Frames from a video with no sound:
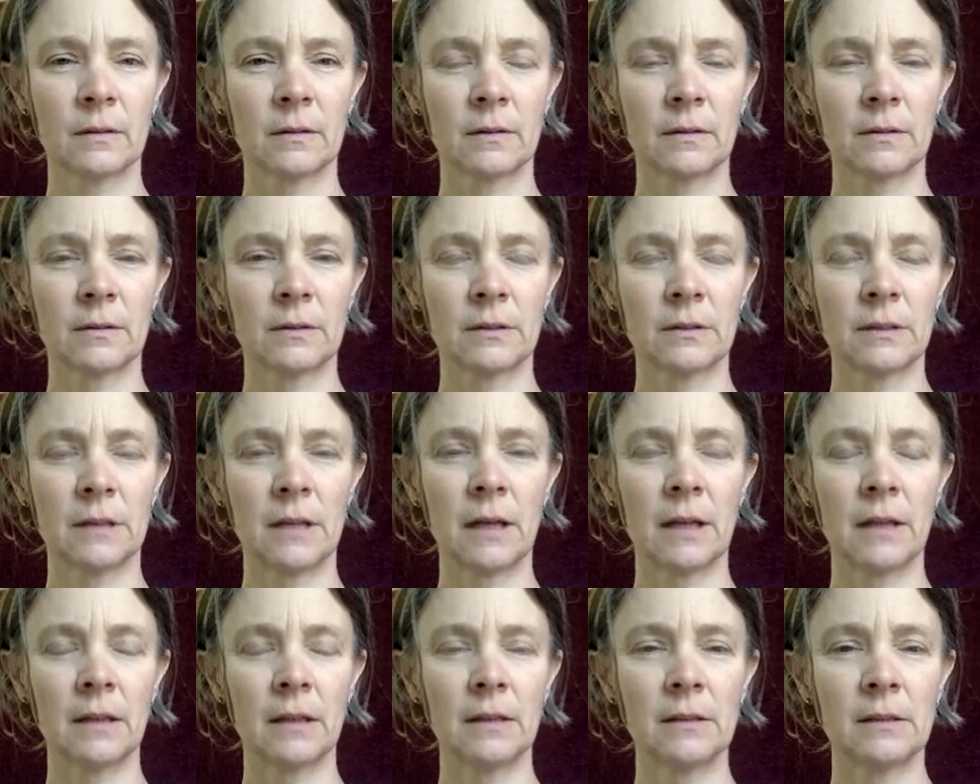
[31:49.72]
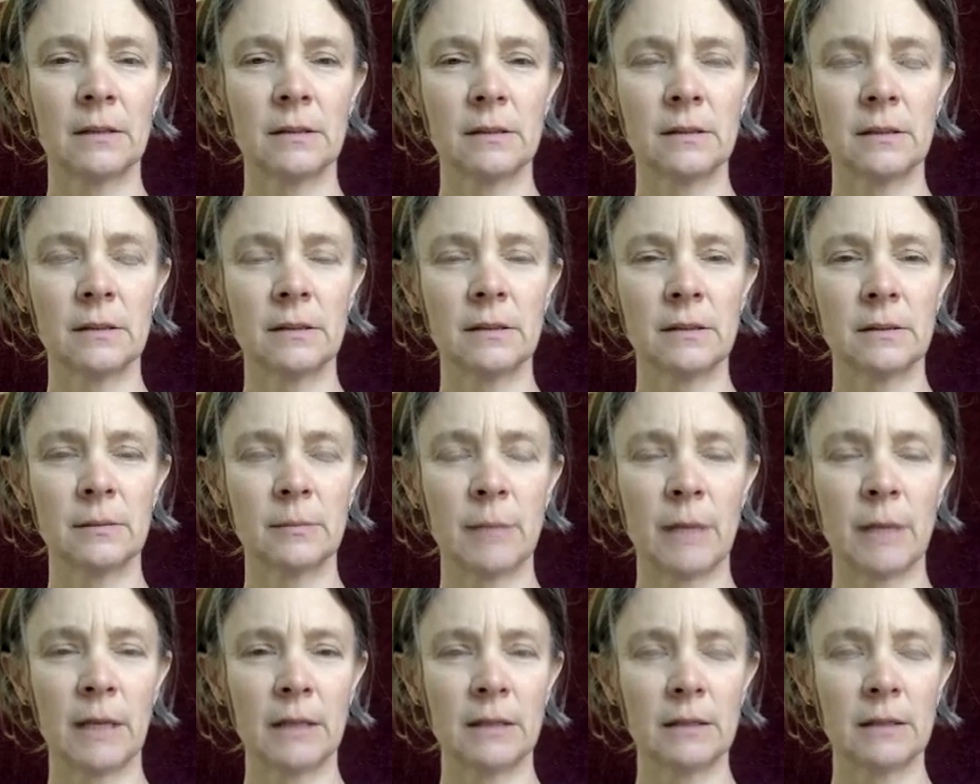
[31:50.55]
There's silence and
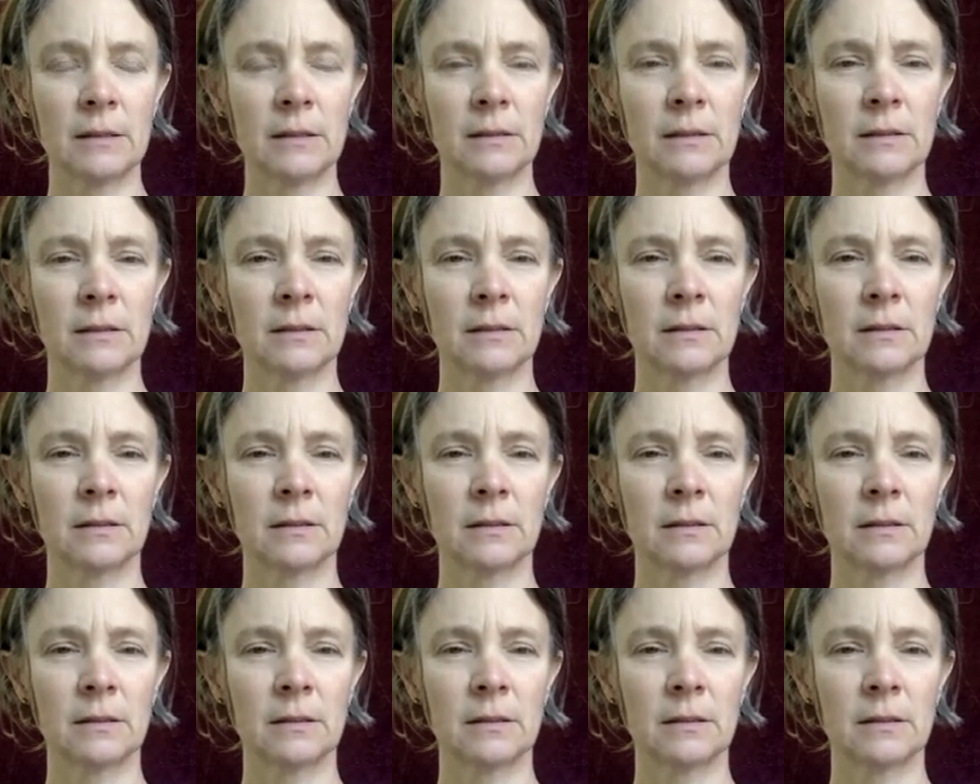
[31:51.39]
space.